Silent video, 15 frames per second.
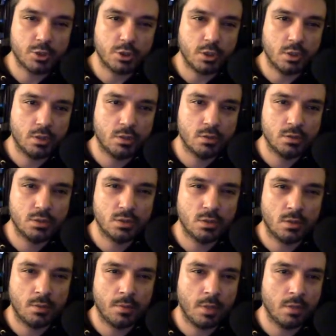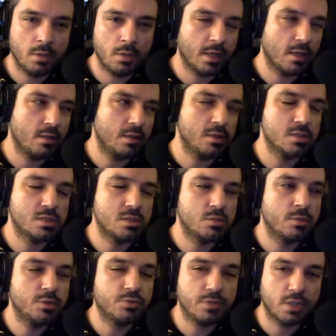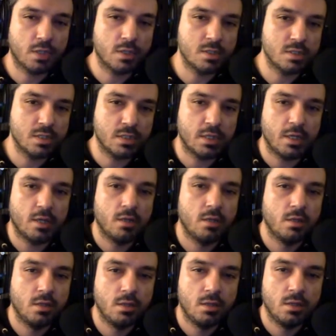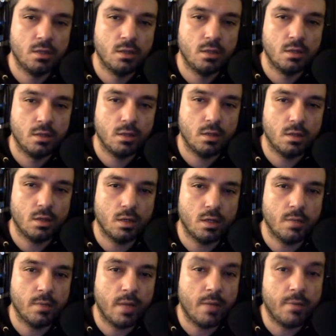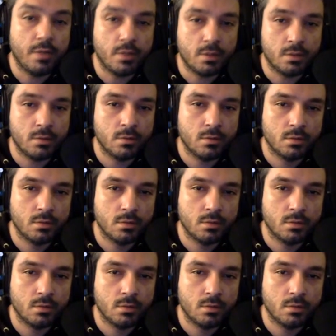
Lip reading: Do you know what I mean? Like, there's too much redundancy there, in my opinion.